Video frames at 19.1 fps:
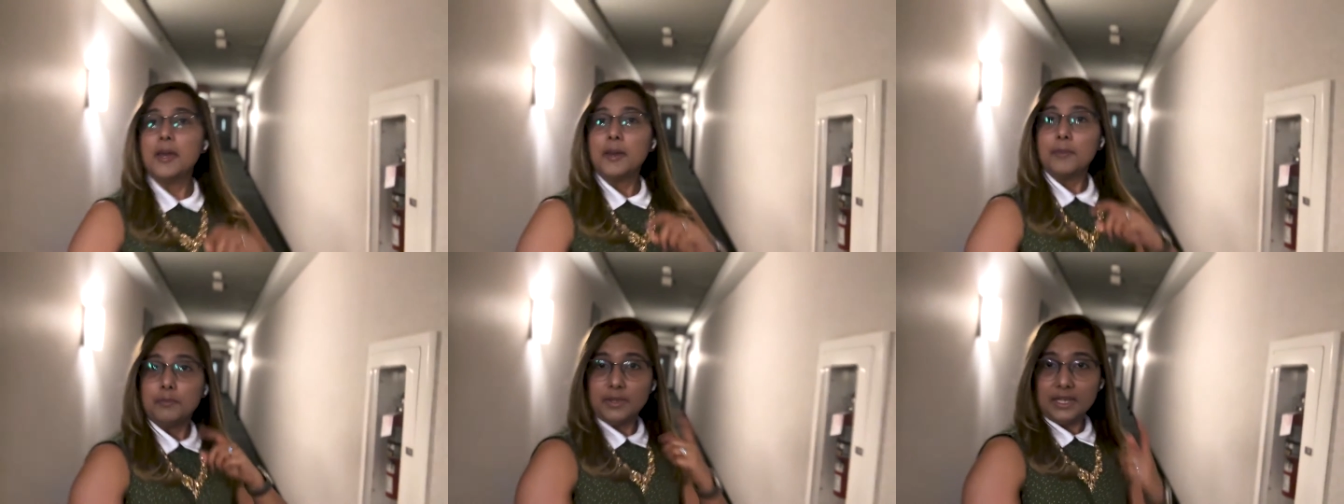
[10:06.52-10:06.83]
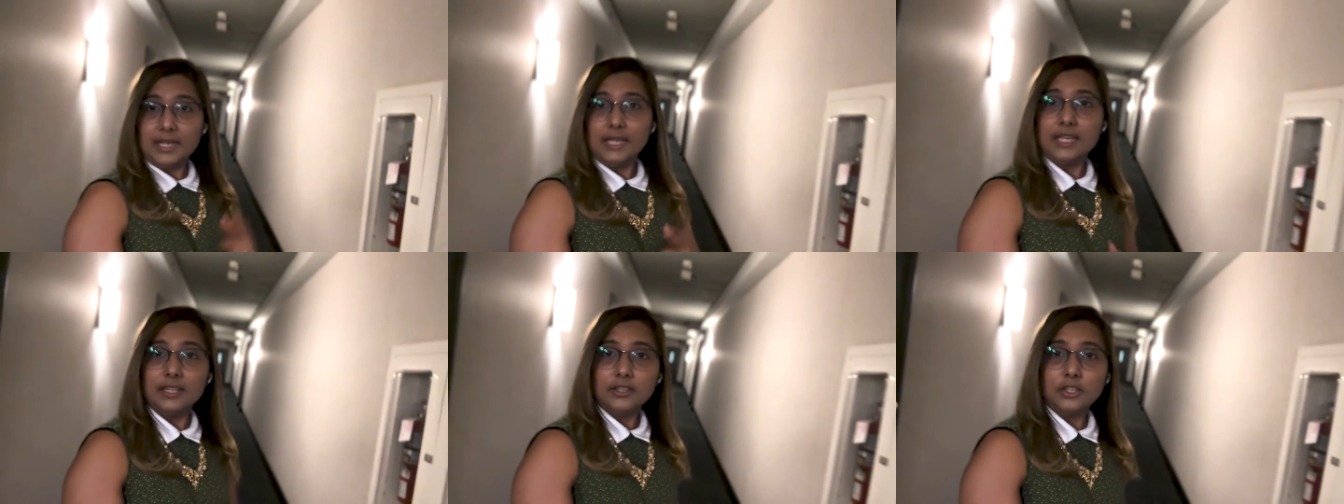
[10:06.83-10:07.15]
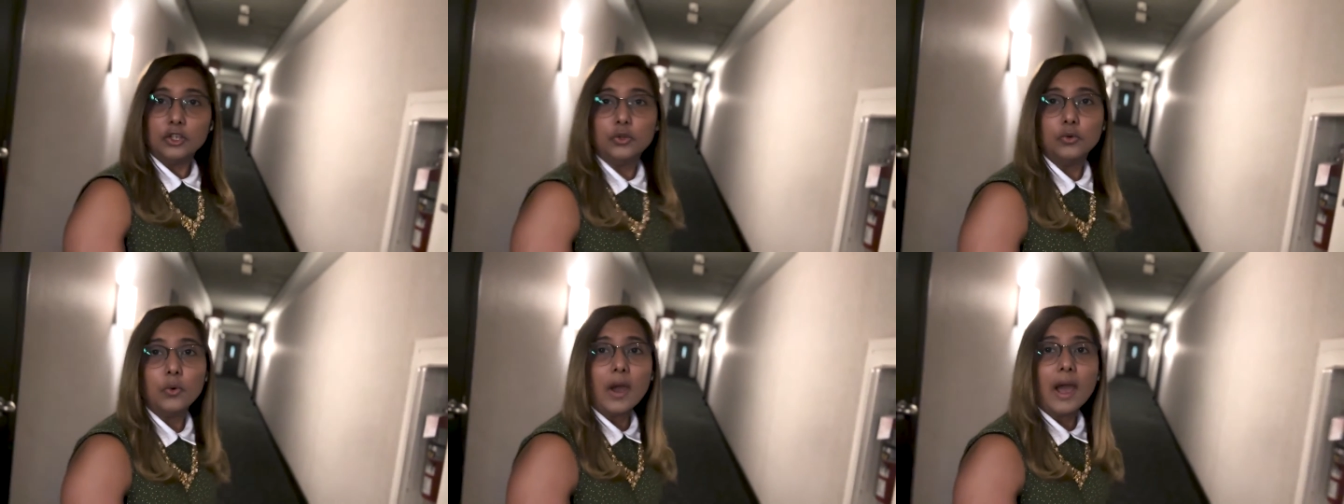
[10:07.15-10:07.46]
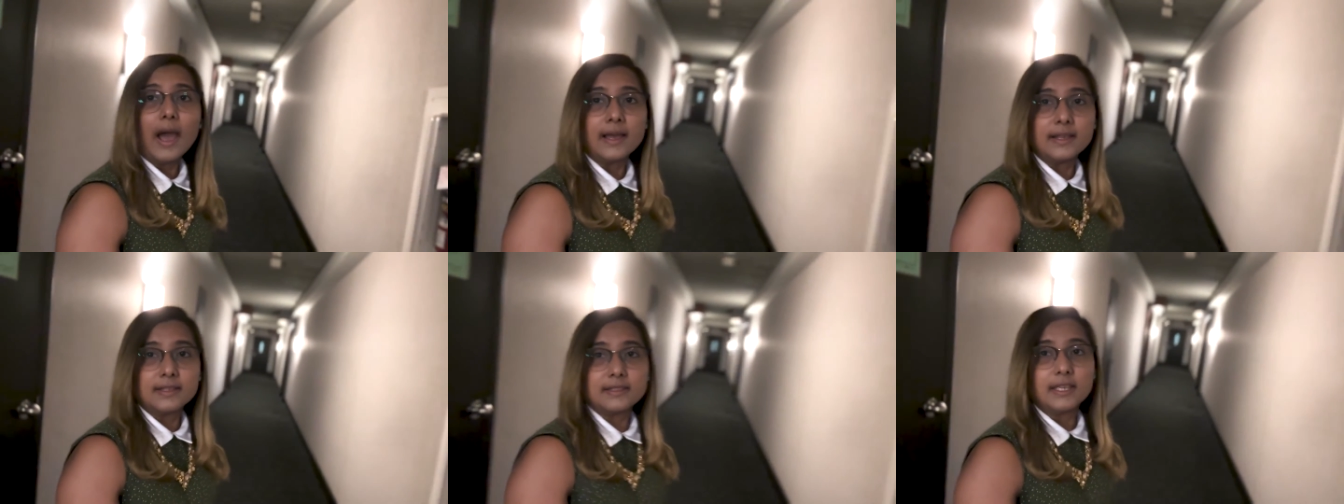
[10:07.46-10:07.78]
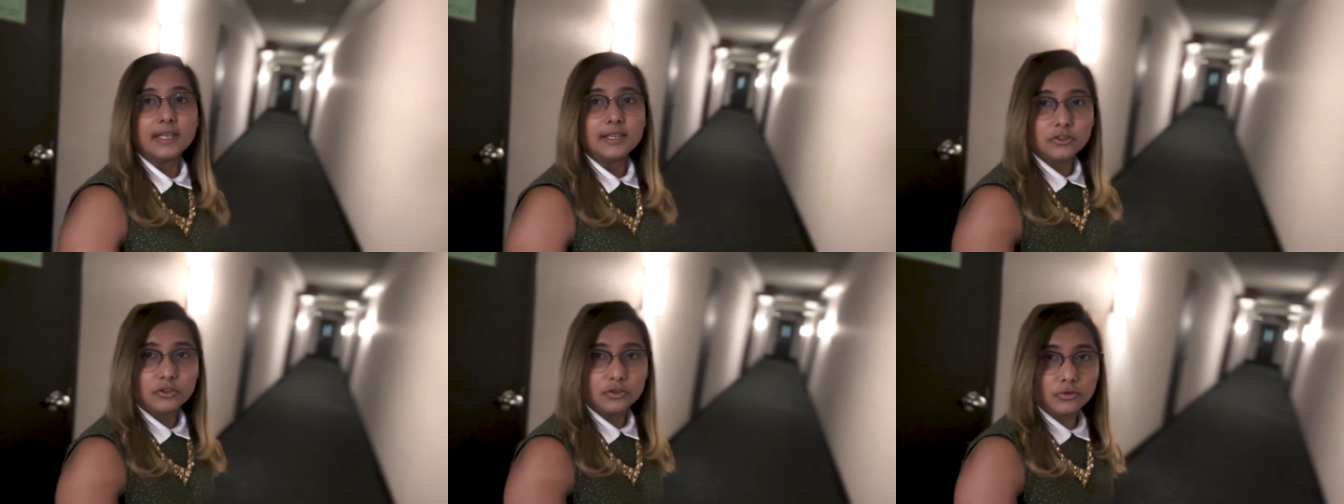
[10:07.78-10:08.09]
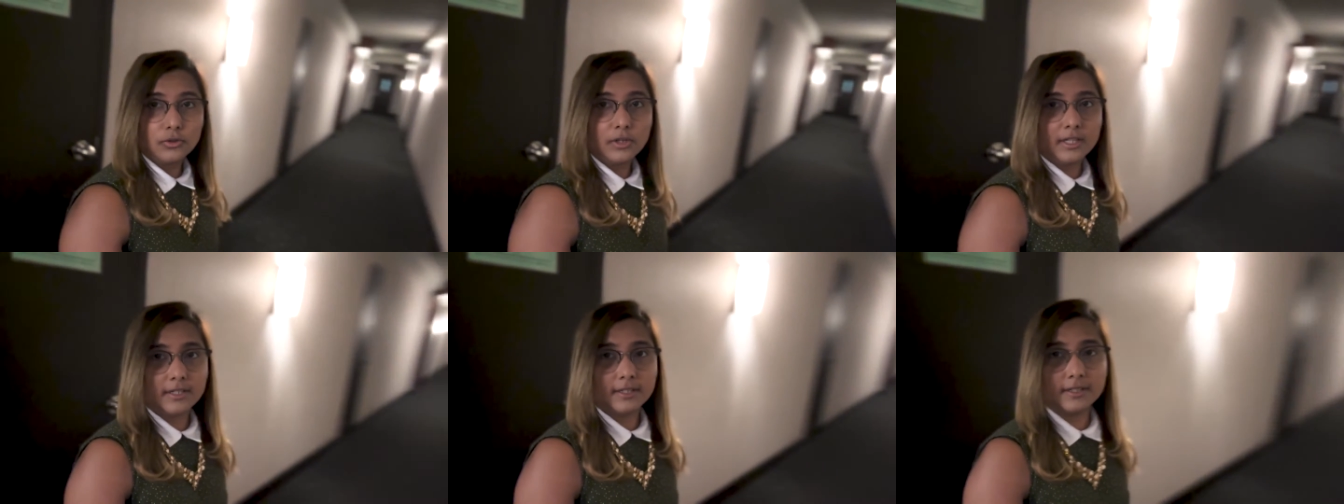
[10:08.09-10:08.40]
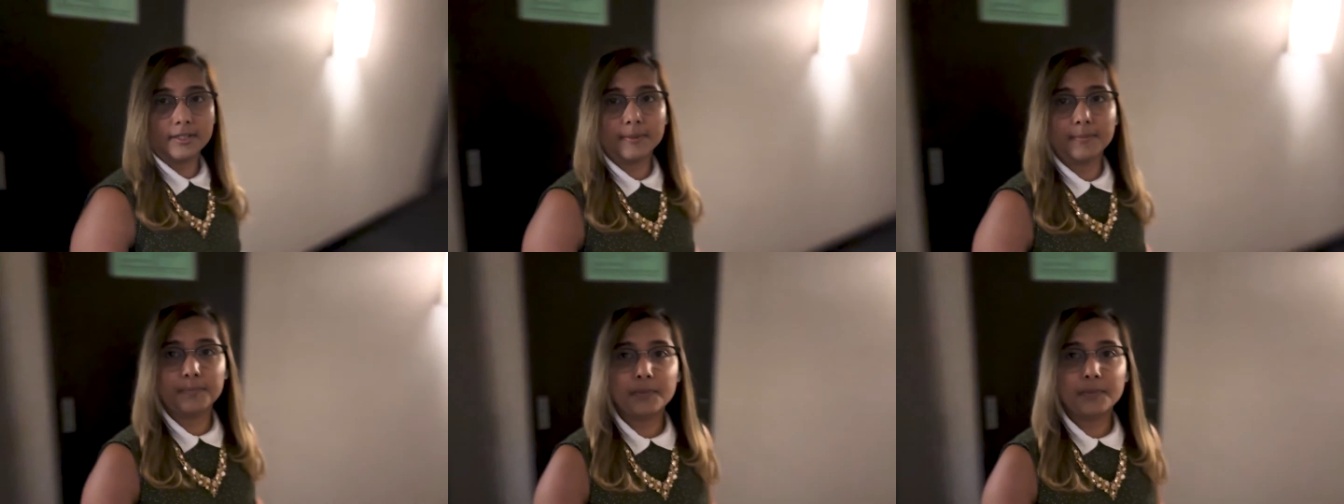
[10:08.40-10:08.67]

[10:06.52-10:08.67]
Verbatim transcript: beneath you as a student.